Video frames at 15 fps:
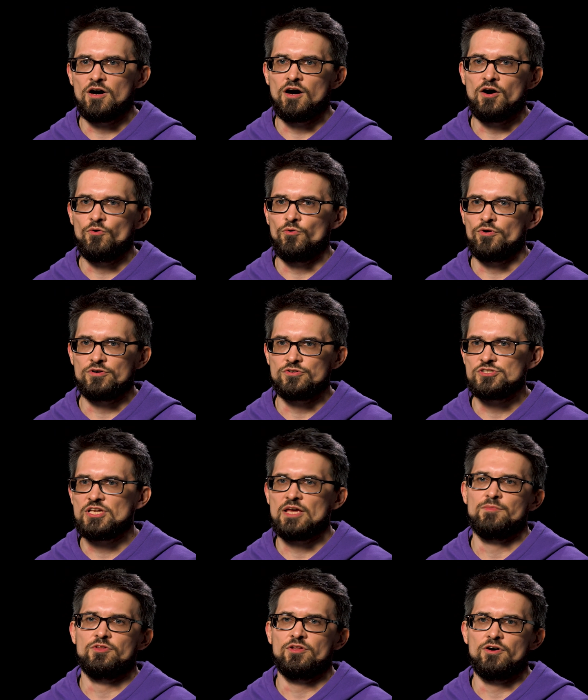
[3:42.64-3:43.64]
our
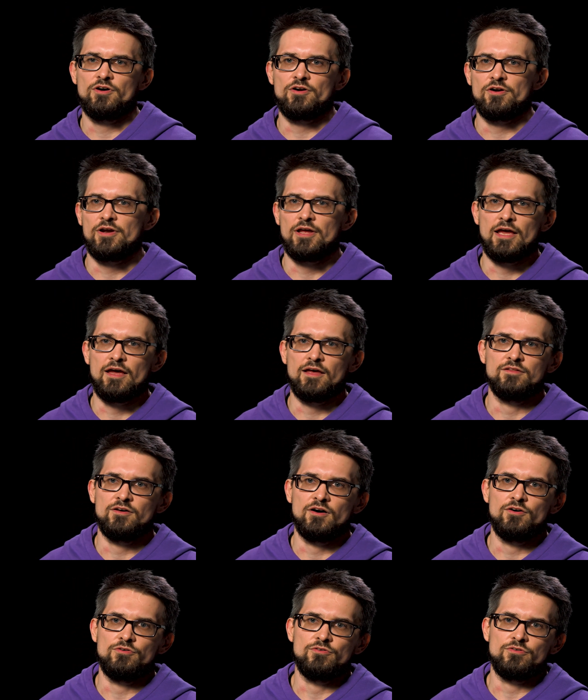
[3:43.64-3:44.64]
seminar and
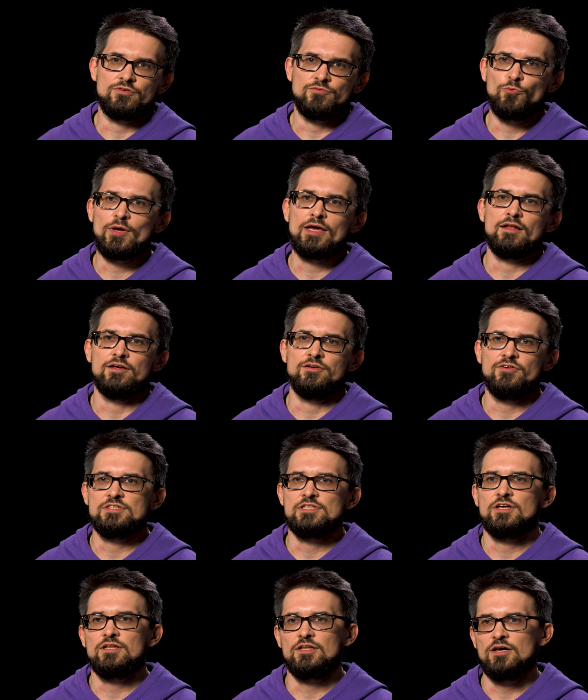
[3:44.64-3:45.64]
our weekly
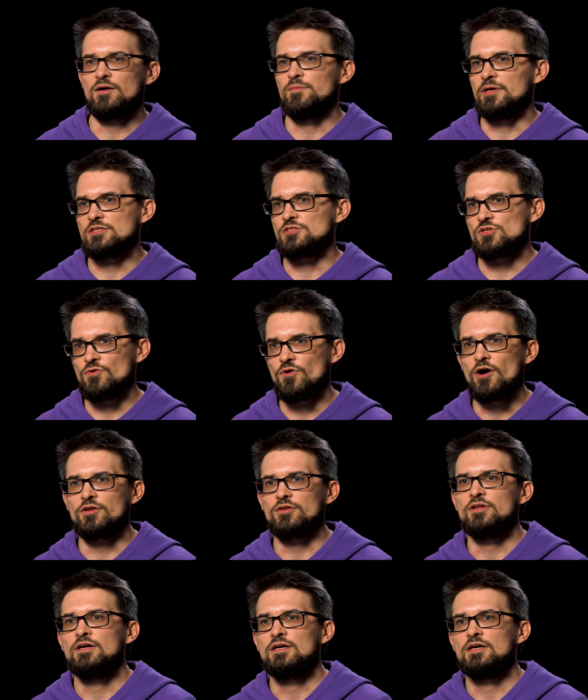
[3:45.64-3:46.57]
reading club, and so on.